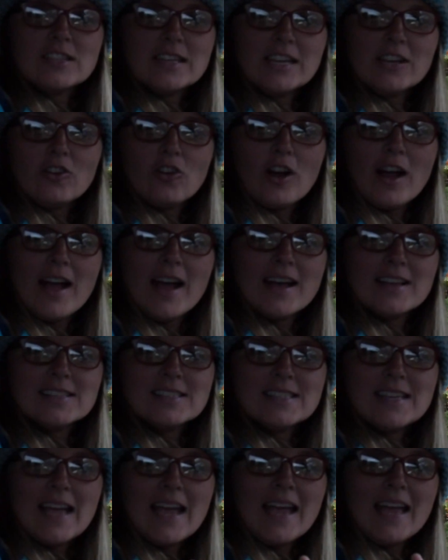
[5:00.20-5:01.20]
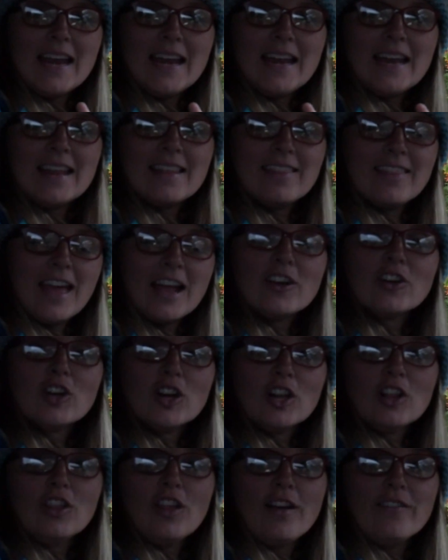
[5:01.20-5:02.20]
need grass and they are
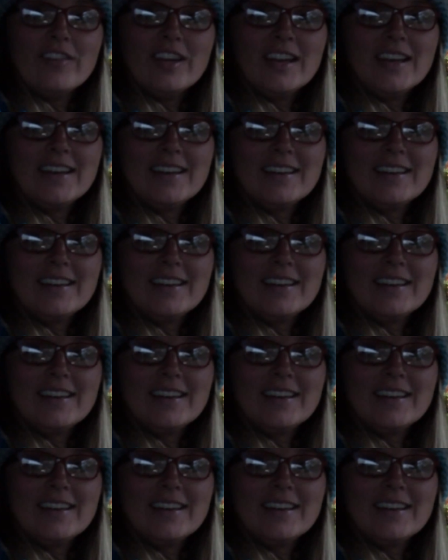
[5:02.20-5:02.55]
gonna love it.